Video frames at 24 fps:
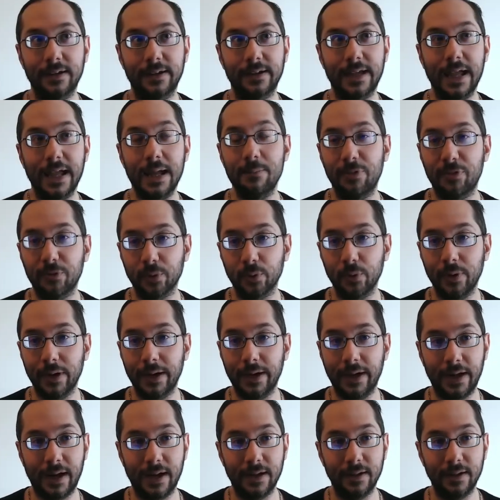came through it
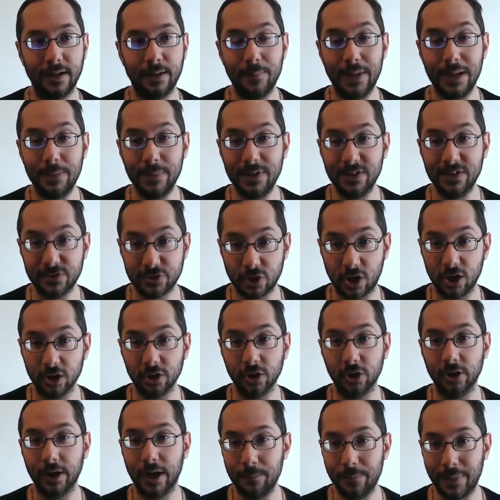and it made me
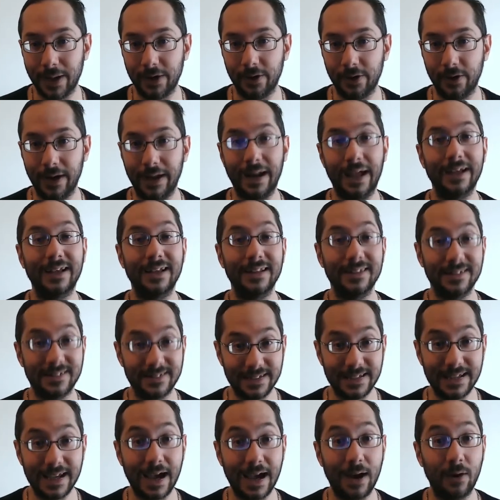stronger and better, and I can
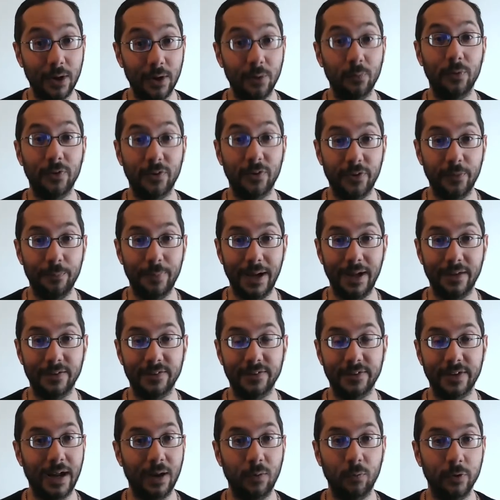see how it was the best
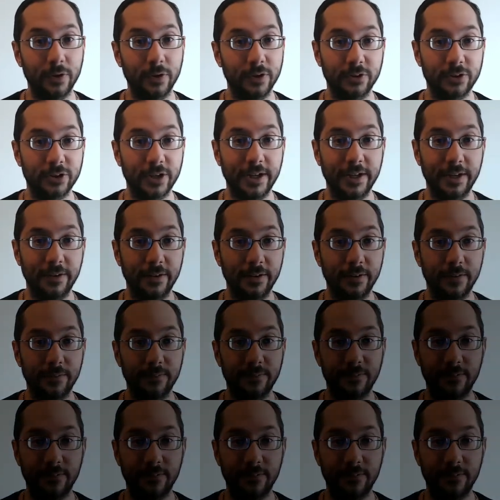and I wouldn't trade it for